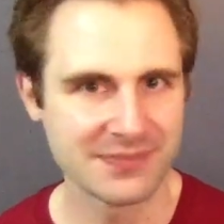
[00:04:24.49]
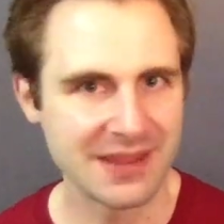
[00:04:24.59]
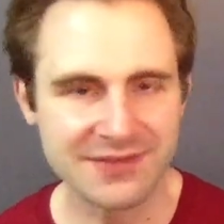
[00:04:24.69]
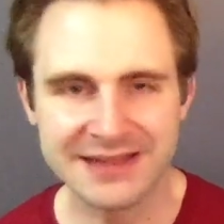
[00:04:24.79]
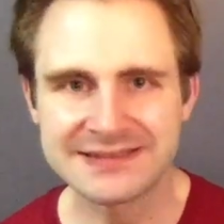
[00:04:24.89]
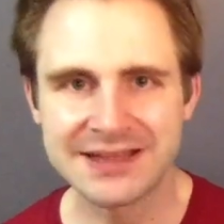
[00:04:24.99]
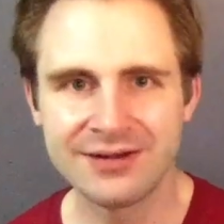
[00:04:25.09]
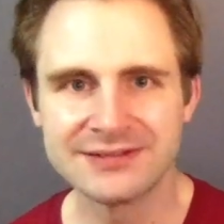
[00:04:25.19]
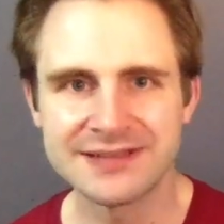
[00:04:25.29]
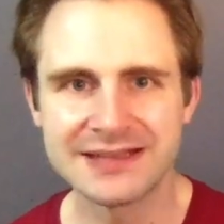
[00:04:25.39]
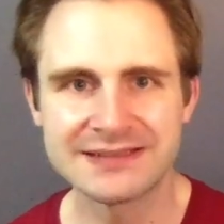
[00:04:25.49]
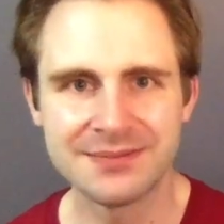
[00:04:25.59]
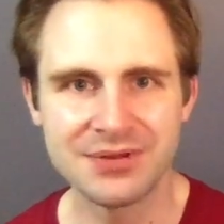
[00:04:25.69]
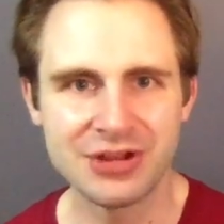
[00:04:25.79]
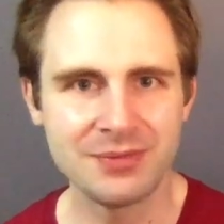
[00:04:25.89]
If that sounds like
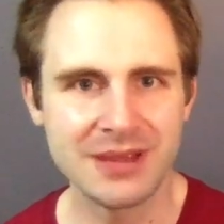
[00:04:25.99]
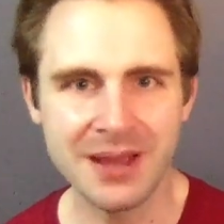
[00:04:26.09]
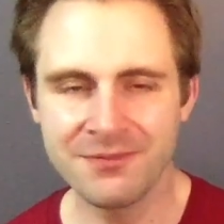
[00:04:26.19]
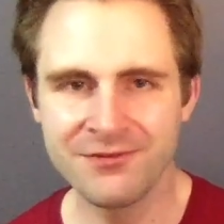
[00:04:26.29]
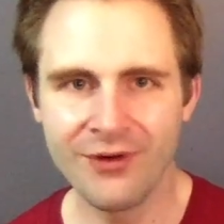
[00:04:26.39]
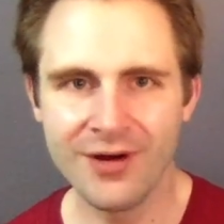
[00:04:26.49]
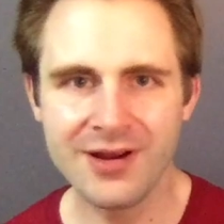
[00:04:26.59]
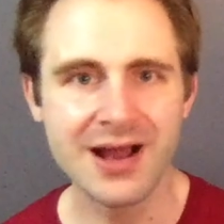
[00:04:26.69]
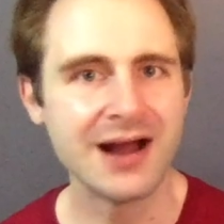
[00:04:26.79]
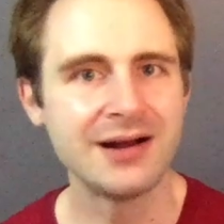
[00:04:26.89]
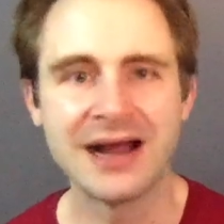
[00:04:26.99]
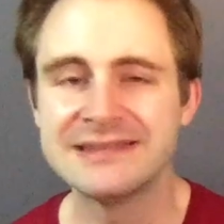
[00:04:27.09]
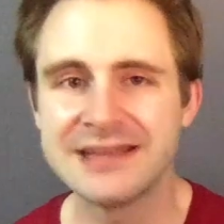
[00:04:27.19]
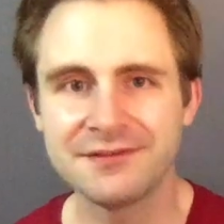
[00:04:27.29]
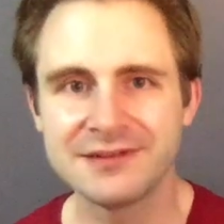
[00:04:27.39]
something you'd be up for, I
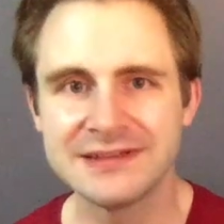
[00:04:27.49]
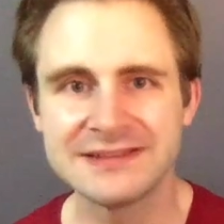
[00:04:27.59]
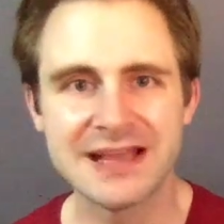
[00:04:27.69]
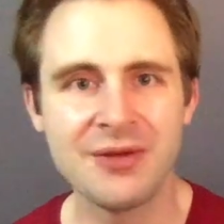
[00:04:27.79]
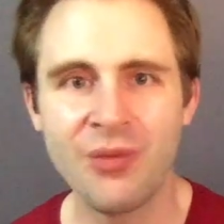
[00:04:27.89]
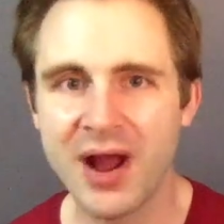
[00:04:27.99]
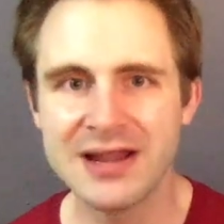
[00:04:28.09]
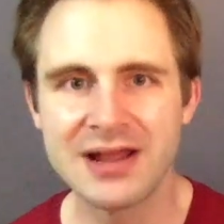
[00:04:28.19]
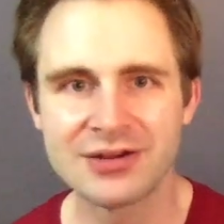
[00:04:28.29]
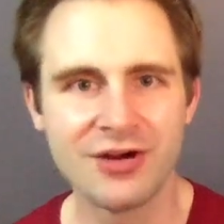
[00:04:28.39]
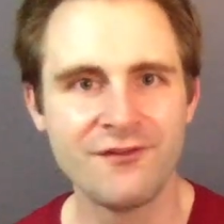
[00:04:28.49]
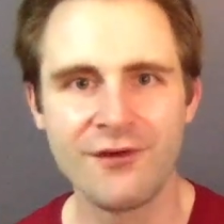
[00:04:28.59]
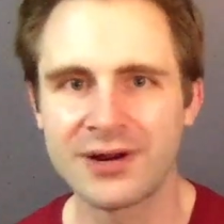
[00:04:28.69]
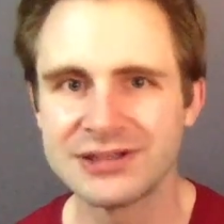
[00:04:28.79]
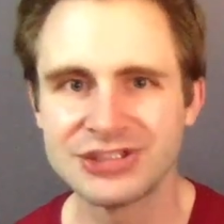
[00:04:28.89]
definitely say why not go
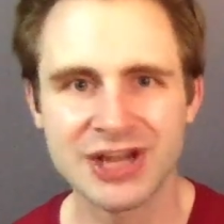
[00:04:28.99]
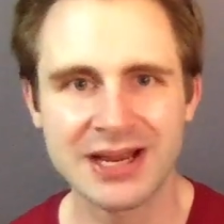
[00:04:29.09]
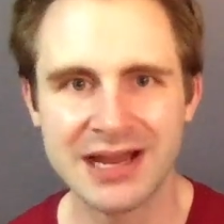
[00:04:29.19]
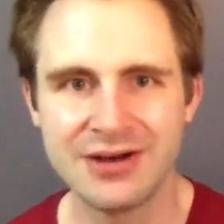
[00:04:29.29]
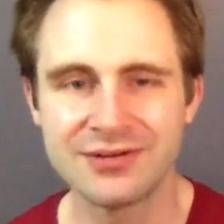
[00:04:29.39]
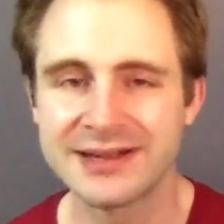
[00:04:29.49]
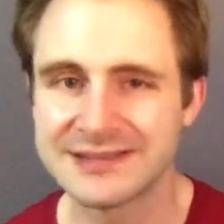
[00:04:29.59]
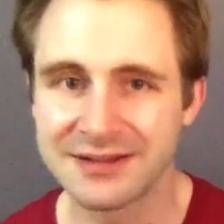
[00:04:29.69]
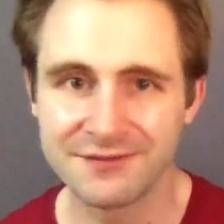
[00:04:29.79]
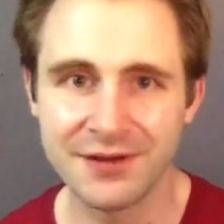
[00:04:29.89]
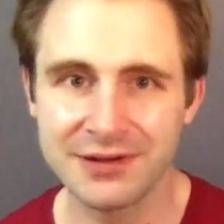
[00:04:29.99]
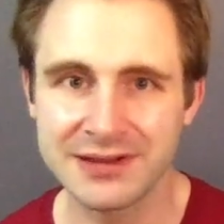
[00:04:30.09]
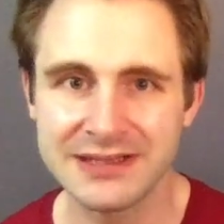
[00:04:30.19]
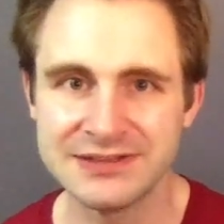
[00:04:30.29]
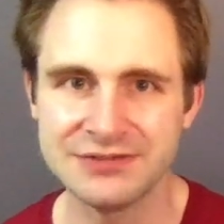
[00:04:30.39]
for it, check it out, because at the very
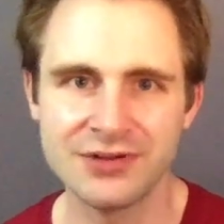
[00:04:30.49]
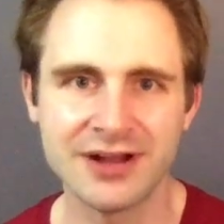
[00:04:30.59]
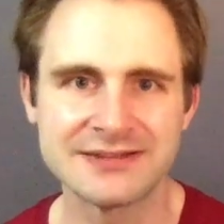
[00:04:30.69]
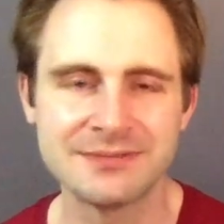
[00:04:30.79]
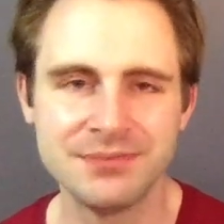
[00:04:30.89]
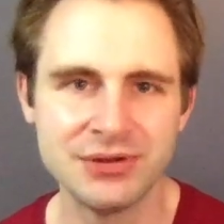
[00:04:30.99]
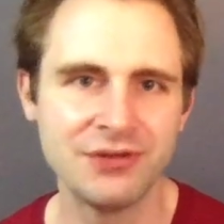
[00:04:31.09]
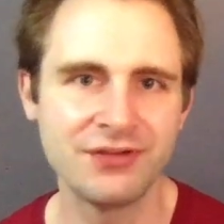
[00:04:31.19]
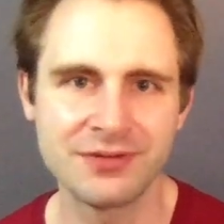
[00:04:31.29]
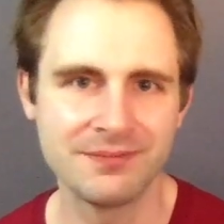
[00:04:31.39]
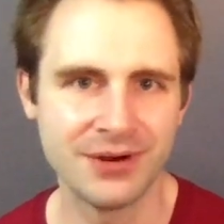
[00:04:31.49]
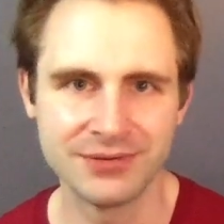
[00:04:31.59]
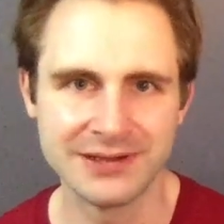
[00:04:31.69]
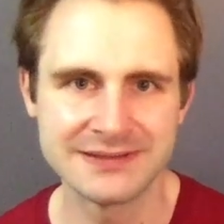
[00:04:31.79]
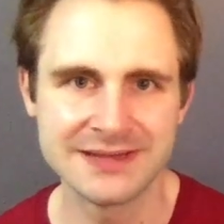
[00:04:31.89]
least you've got some beautiful
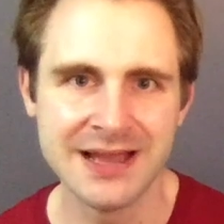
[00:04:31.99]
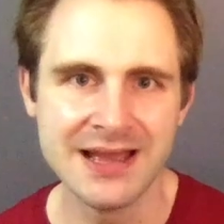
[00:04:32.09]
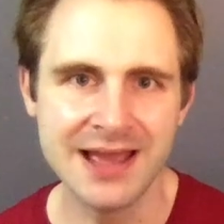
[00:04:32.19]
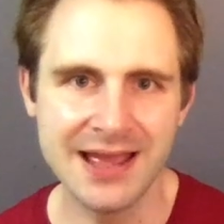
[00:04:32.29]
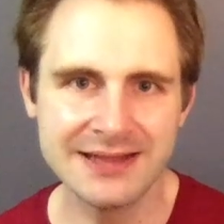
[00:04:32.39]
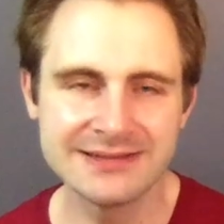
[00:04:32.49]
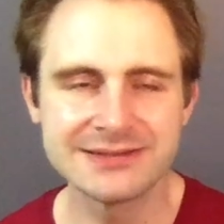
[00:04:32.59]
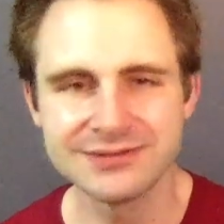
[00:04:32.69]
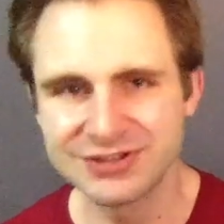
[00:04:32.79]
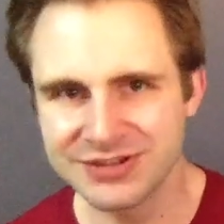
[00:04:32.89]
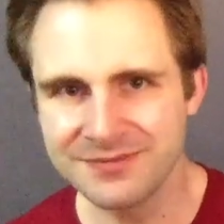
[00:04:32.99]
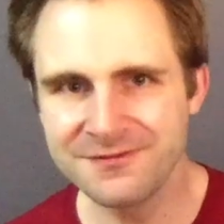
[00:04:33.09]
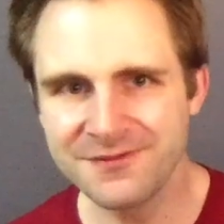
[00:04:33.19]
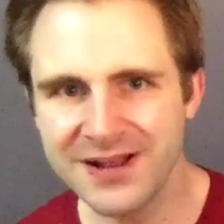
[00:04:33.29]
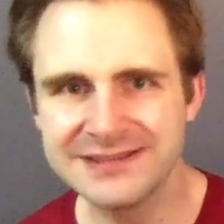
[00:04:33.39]
components and some
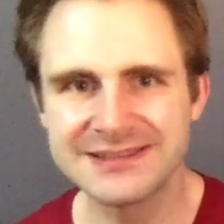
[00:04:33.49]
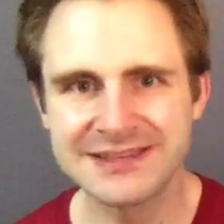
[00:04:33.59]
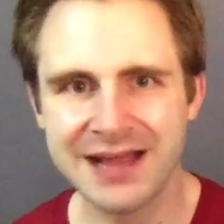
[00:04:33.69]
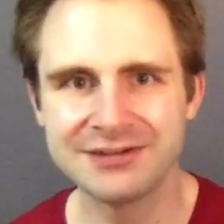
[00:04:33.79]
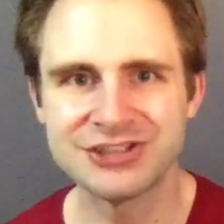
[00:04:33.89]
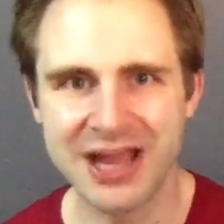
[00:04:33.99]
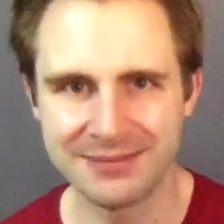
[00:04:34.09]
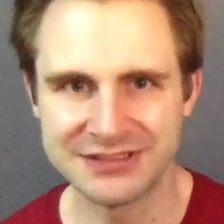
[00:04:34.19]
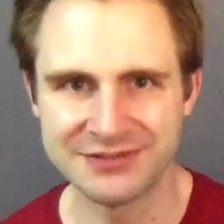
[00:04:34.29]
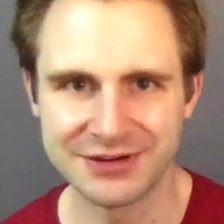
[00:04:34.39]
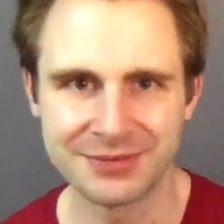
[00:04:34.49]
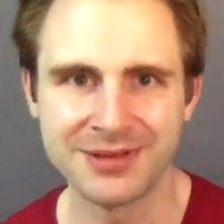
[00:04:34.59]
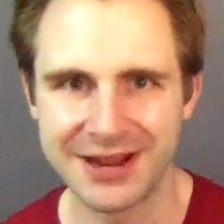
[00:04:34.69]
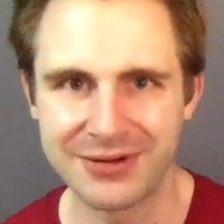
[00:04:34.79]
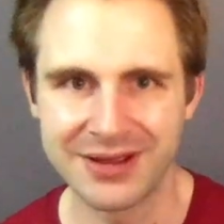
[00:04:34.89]
fun, stylish atmosphere to
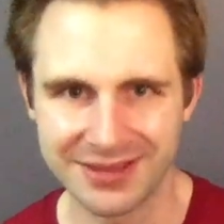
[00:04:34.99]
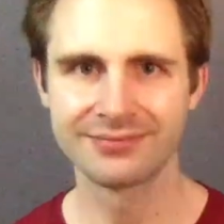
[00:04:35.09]
play with.